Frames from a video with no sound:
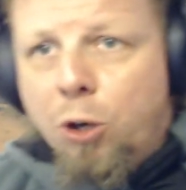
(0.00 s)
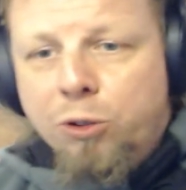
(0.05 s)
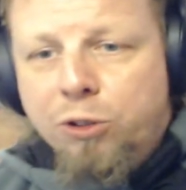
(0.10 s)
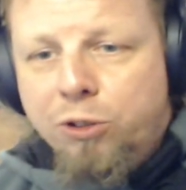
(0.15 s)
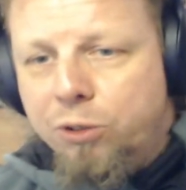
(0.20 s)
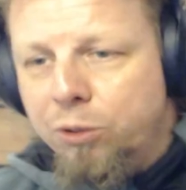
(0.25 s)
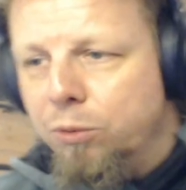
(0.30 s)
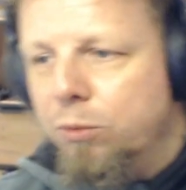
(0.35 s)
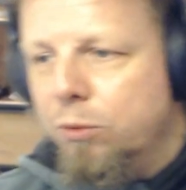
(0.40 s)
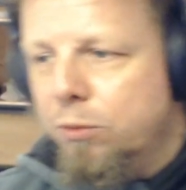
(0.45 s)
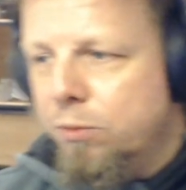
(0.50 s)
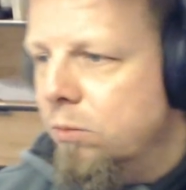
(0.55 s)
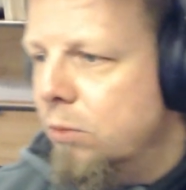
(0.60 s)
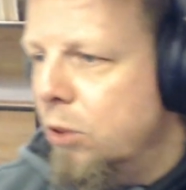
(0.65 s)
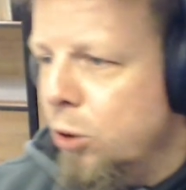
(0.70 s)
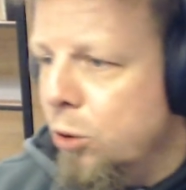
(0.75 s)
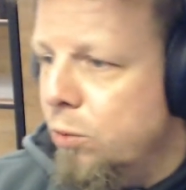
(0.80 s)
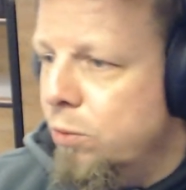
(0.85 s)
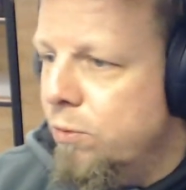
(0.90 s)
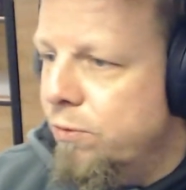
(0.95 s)
to
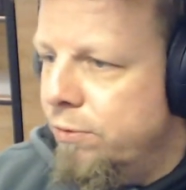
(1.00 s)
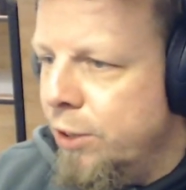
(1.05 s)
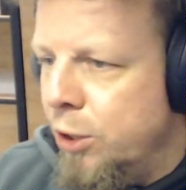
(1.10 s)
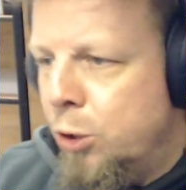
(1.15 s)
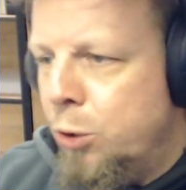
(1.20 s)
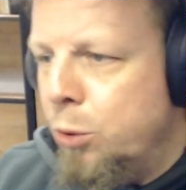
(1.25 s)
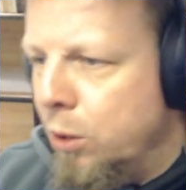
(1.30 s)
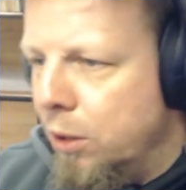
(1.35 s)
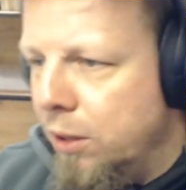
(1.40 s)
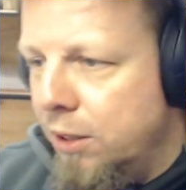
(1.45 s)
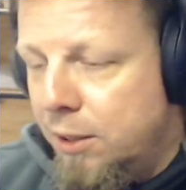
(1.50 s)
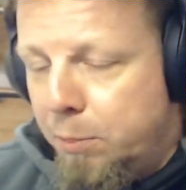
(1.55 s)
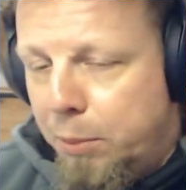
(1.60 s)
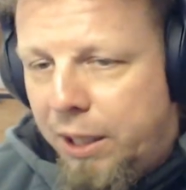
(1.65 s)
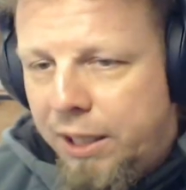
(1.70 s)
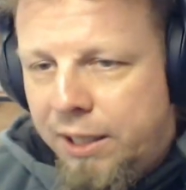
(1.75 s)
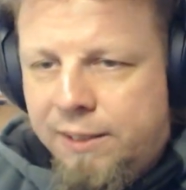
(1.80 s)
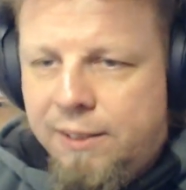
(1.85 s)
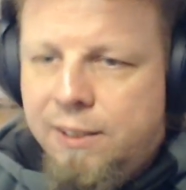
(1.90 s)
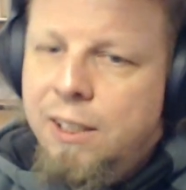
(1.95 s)
do virtual
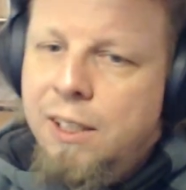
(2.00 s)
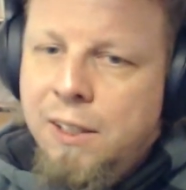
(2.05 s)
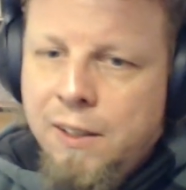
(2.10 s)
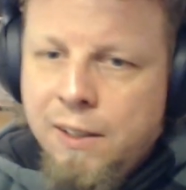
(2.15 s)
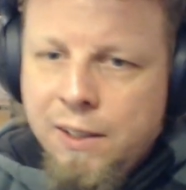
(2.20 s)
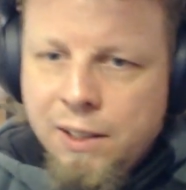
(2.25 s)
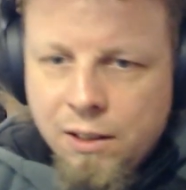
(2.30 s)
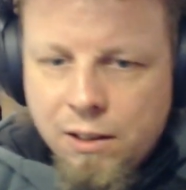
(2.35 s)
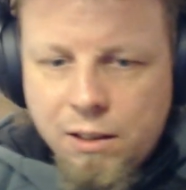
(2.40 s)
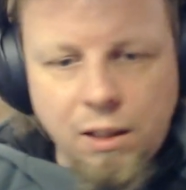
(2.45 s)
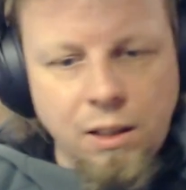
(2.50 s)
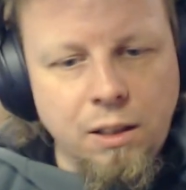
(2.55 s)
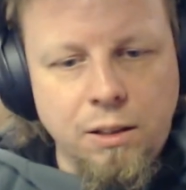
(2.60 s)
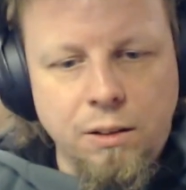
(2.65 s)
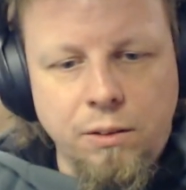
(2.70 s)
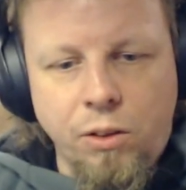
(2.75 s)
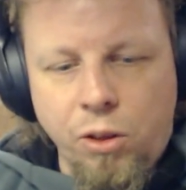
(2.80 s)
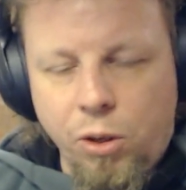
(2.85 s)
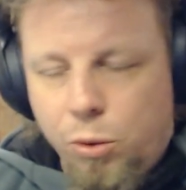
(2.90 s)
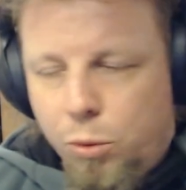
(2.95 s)
displays,
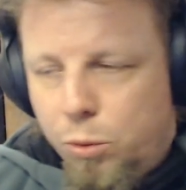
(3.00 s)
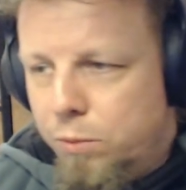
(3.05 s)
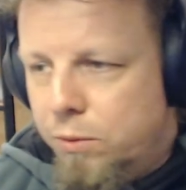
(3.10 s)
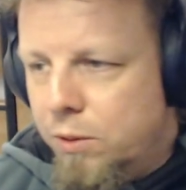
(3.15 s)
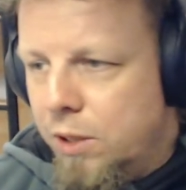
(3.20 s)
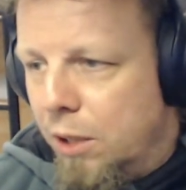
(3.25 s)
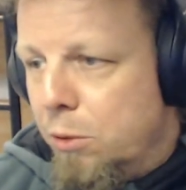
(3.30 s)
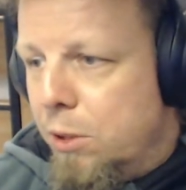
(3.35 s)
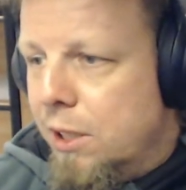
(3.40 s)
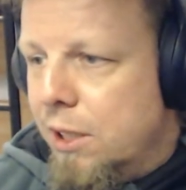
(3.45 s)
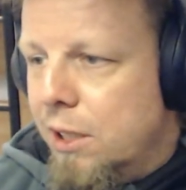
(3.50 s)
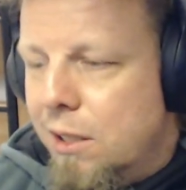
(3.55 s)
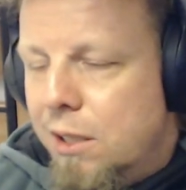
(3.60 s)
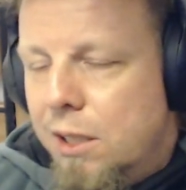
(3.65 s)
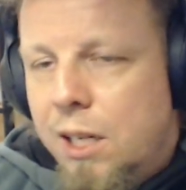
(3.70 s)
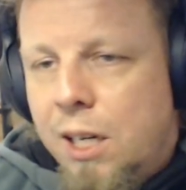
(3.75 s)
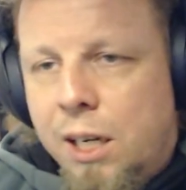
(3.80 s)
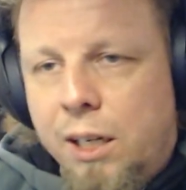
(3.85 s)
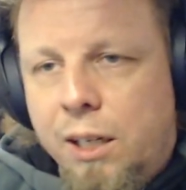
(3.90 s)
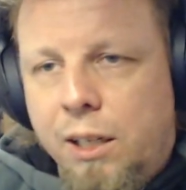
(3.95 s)
though there isn't
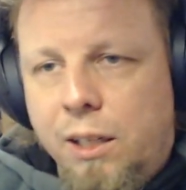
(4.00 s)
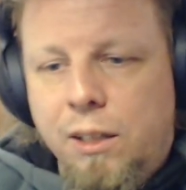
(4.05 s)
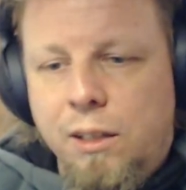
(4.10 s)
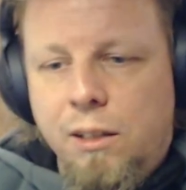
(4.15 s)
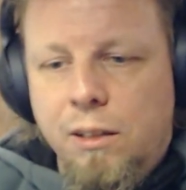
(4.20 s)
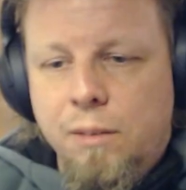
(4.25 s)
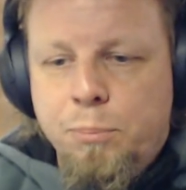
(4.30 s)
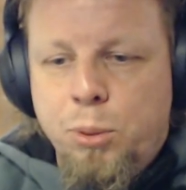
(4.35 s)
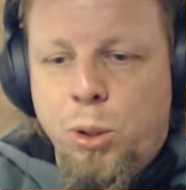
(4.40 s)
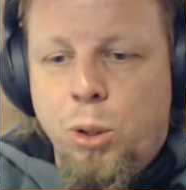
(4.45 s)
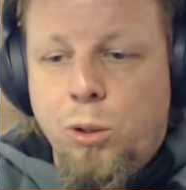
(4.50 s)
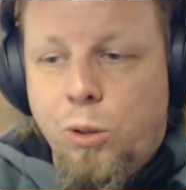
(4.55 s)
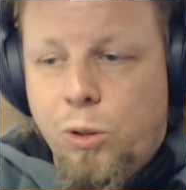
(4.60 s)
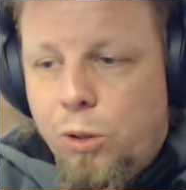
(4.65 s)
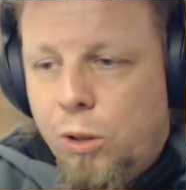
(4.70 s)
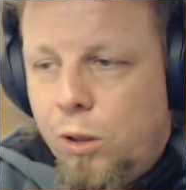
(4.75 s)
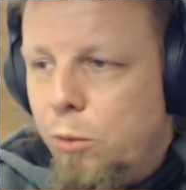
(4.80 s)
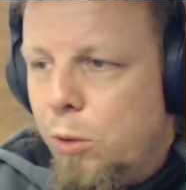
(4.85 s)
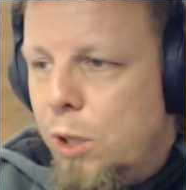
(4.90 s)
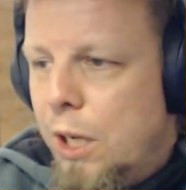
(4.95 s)
a
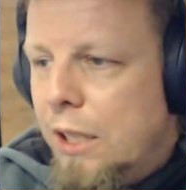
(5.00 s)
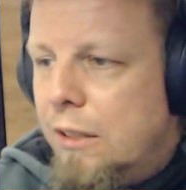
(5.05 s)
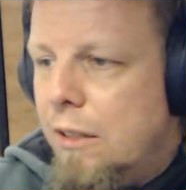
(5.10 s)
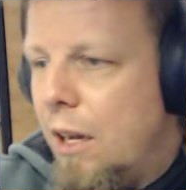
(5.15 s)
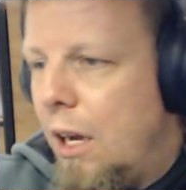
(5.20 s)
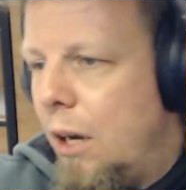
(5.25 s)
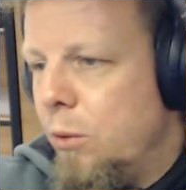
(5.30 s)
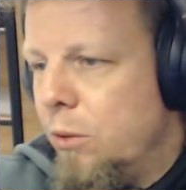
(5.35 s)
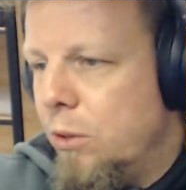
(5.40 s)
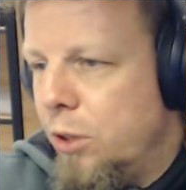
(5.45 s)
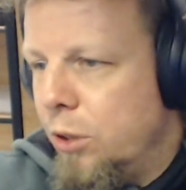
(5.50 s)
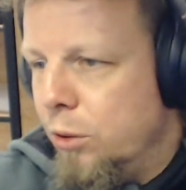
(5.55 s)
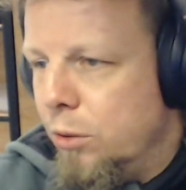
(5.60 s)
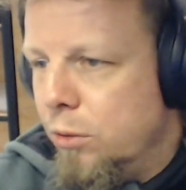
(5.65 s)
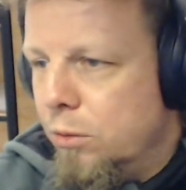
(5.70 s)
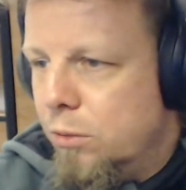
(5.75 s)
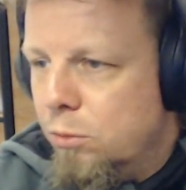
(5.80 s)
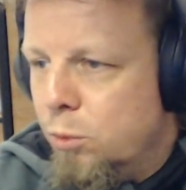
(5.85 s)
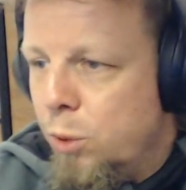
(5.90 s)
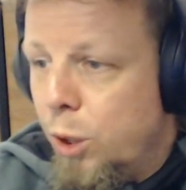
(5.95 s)
protocol right now
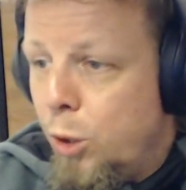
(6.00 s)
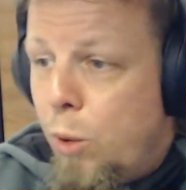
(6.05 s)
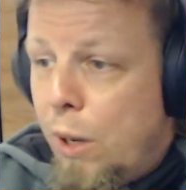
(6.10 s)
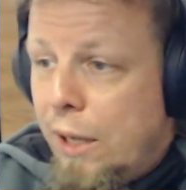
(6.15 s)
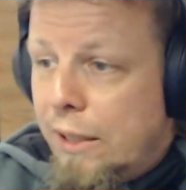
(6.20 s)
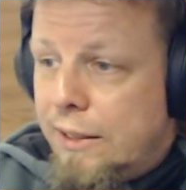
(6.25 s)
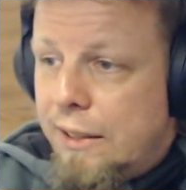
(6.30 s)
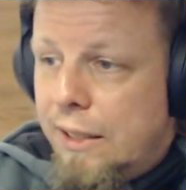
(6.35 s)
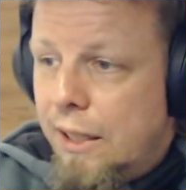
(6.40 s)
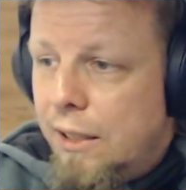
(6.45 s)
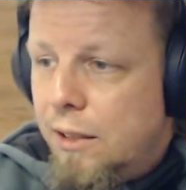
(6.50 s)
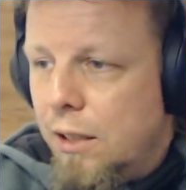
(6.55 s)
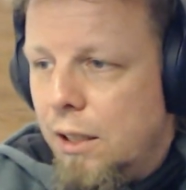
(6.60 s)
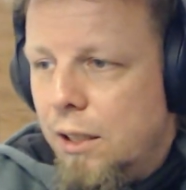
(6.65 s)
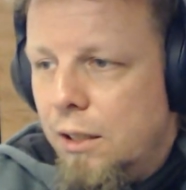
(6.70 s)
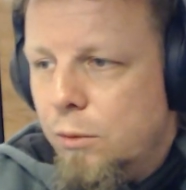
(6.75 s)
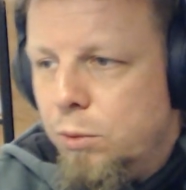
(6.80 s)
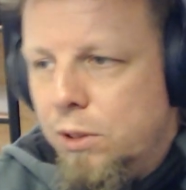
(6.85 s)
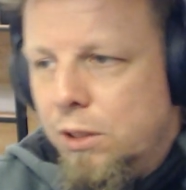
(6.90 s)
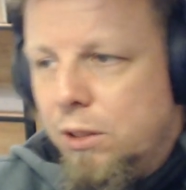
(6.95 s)
to request that.
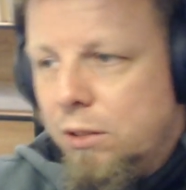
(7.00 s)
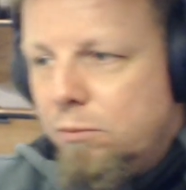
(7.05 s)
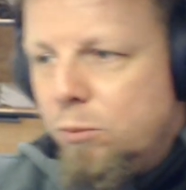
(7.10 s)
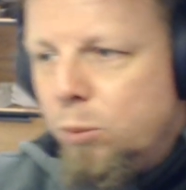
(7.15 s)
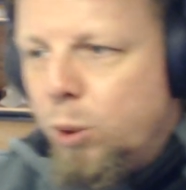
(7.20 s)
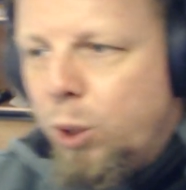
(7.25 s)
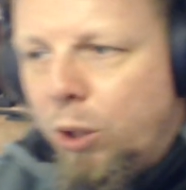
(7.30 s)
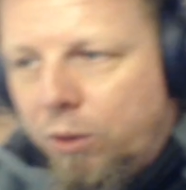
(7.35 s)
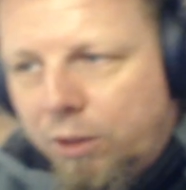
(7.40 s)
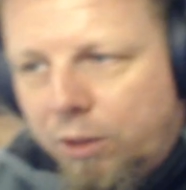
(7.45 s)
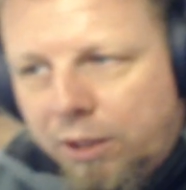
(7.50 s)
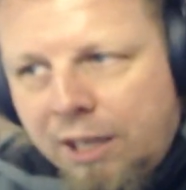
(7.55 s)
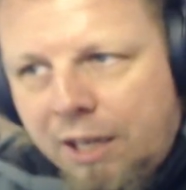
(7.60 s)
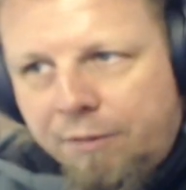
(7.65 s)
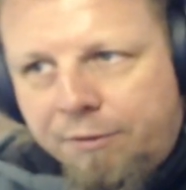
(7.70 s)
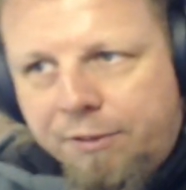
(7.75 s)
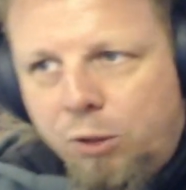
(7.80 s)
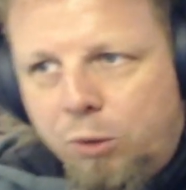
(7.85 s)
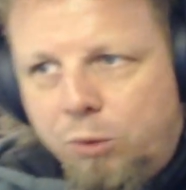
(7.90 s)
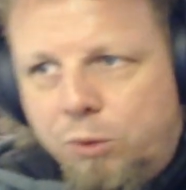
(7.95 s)
Like we only
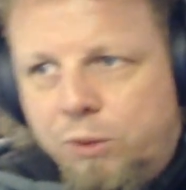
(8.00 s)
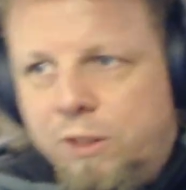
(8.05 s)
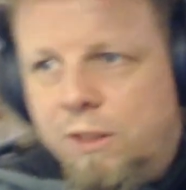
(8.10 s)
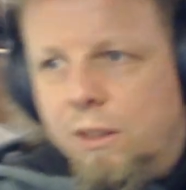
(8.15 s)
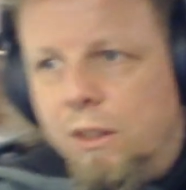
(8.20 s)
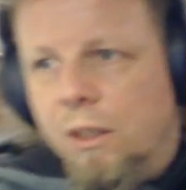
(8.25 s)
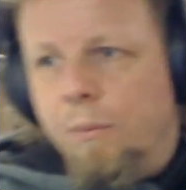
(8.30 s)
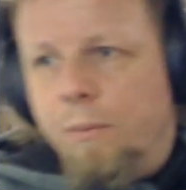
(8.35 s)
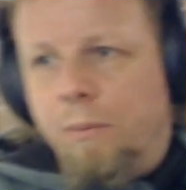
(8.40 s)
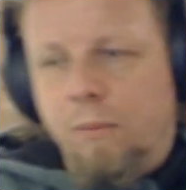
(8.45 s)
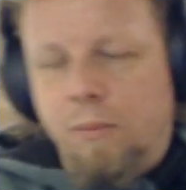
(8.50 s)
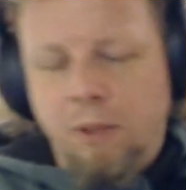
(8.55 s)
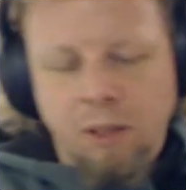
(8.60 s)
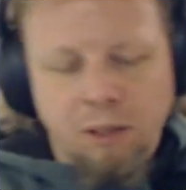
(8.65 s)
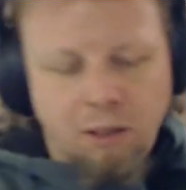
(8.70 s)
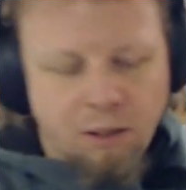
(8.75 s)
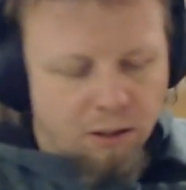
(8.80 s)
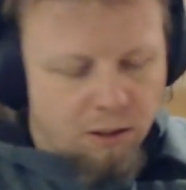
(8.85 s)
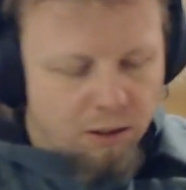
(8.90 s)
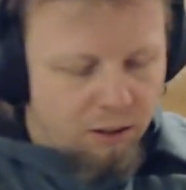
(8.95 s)
have those
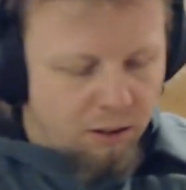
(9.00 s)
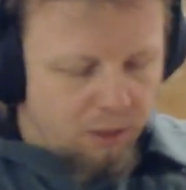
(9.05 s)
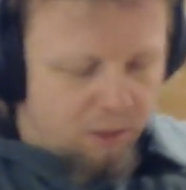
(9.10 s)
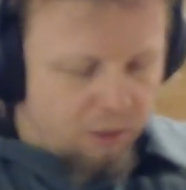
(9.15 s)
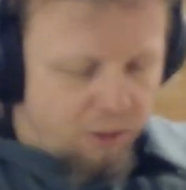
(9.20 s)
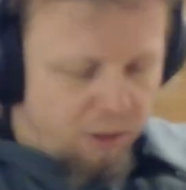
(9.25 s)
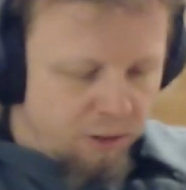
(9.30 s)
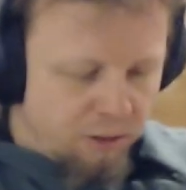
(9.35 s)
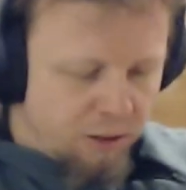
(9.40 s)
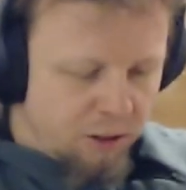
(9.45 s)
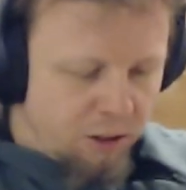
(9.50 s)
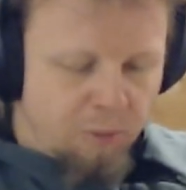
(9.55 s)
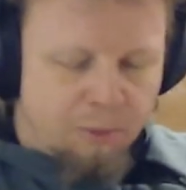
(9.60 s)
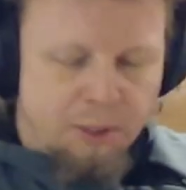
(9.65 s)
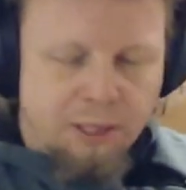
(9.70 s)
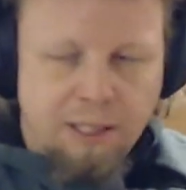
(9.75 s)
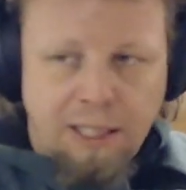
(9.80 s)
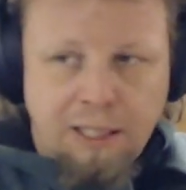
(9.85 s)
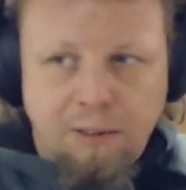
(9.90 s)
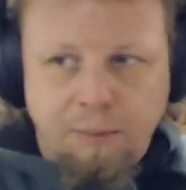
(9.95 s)
on the
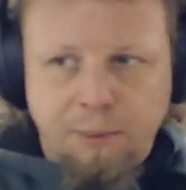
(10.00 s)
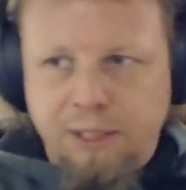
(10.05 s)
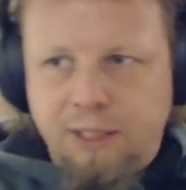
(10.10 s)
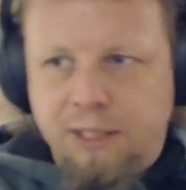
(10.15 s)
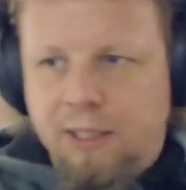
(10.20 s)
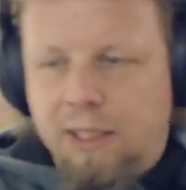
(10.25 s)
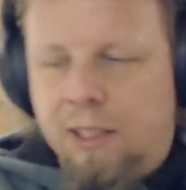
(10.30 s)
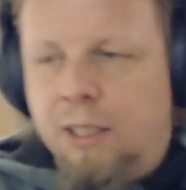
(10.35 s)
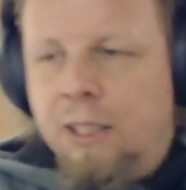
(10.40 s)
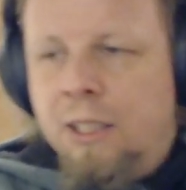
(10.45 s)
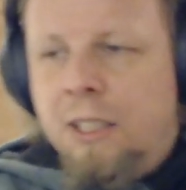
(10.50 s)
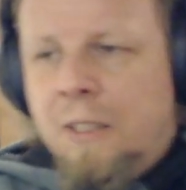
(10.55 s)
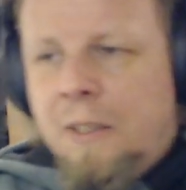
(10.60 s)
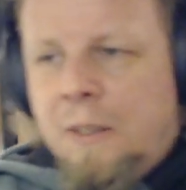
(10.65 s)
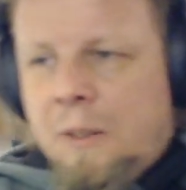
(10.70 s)
command line basically.